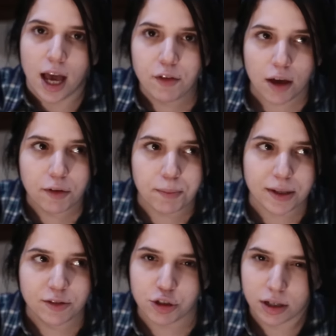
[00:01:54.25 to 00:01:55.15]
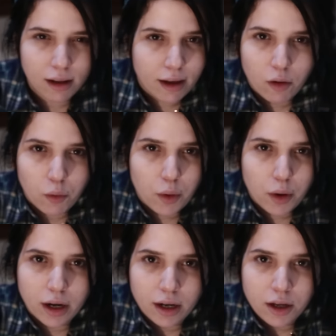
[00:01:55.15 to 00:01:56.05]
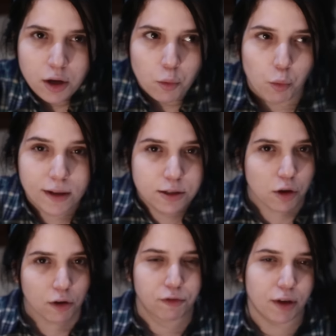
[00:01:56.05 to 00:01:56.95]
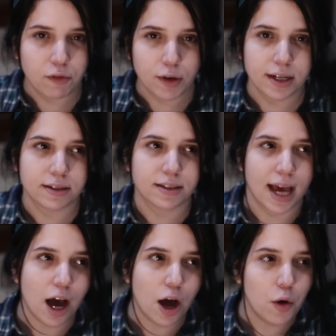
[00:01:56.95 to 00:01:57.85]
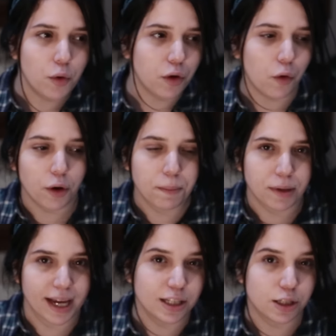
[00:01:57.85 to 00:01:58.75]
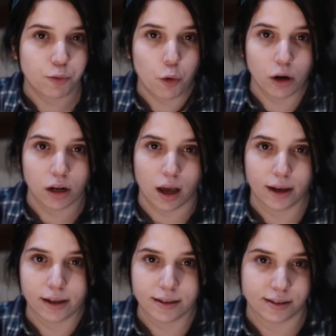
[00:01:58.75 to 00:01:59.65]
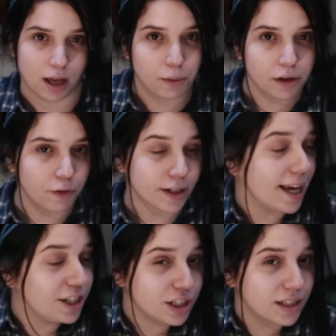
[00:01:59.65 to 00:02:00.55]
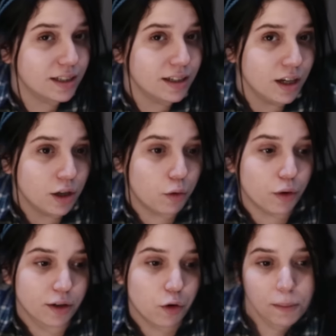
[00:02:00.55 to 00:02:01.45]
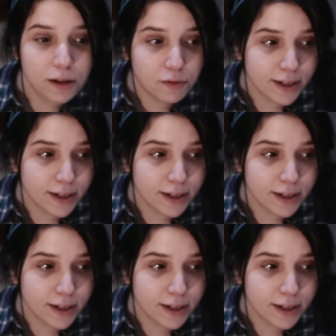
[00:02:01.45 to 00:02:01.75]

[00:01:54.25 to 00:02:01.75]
Have you ever been to Şile or what is your favorite town or place for like a summer vacation or a normal